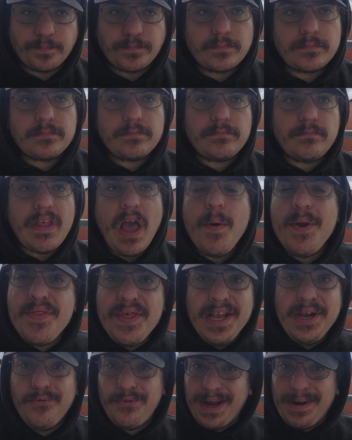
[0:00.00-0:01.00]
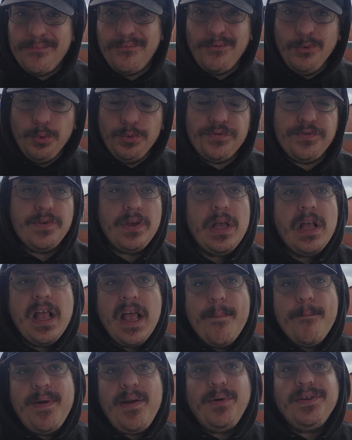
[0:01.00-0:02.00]
I want to say grapefruit,
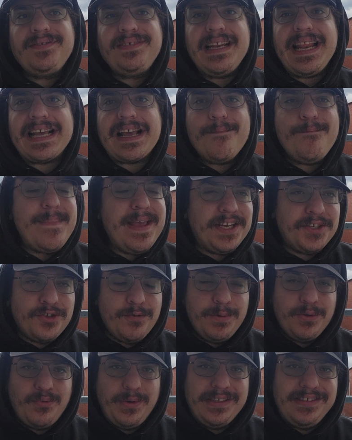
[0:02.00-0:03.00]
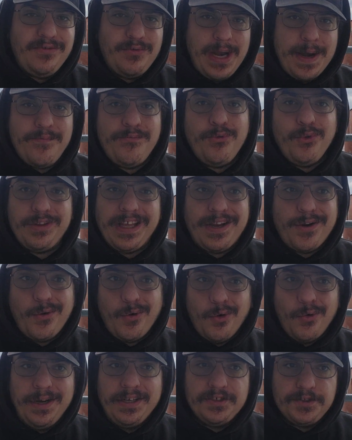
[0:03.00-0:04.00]
but I want to say, like, a mixture between grapefruit and
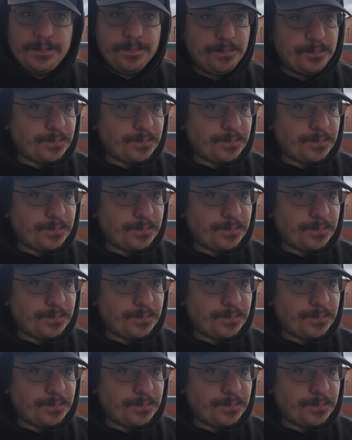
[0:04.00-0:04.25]
orange.